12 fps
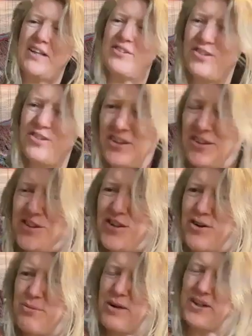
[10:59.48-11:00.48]
sure that they're
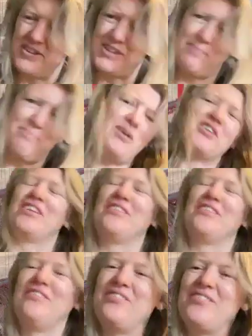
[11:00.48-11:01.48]
talking about the same person.
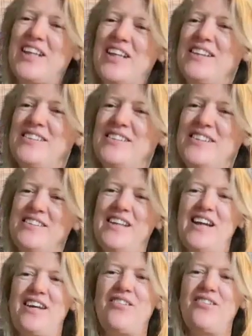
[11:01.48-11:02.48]
That it's the
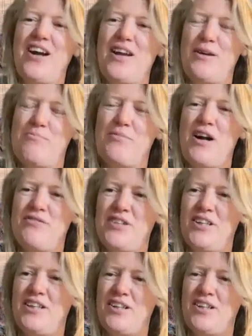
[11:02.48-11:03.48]
Zechariah prophet
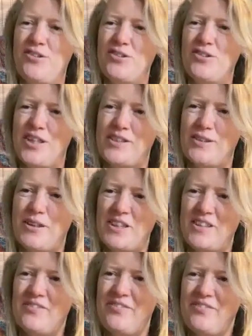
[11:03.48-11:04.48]
in the Old Testament.
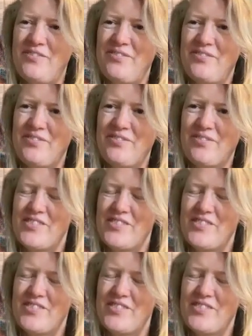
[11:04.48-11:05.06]
So